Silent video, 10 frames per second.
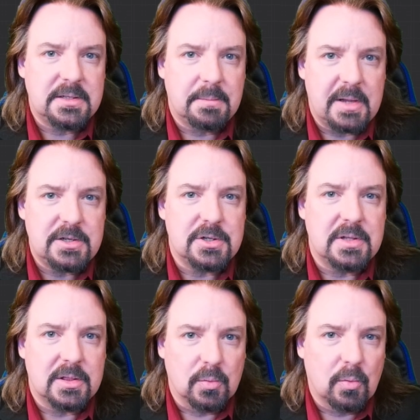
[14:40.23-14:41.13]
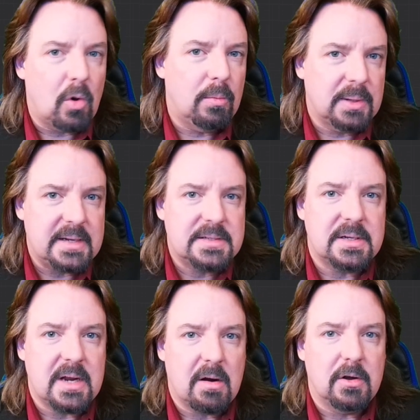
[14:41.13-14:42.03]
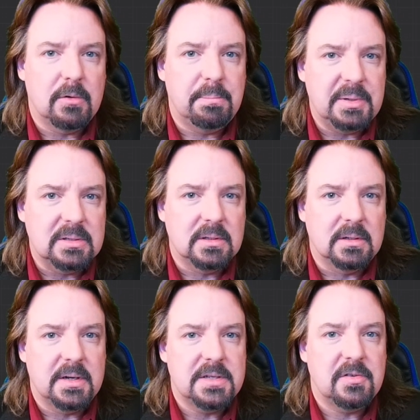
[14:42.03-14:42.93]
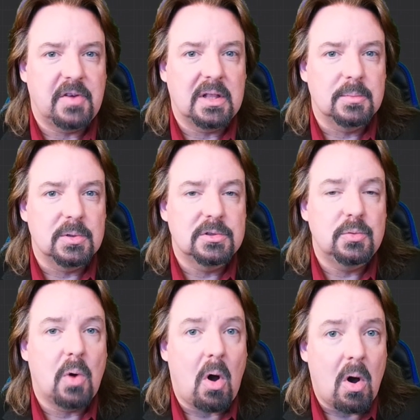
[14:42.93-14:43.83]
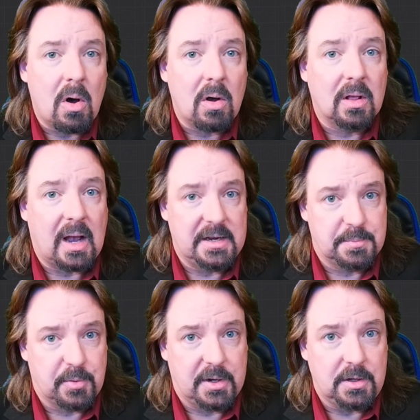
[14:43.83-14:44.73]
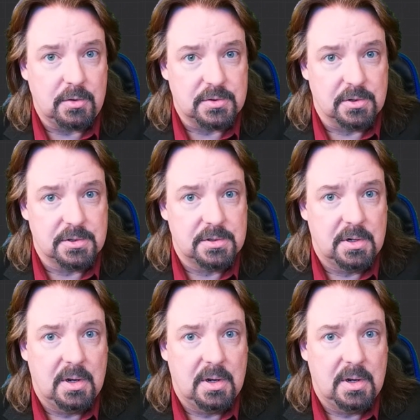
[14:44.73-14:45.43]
to mention that the role-play scenario builder is available to all iSpring users.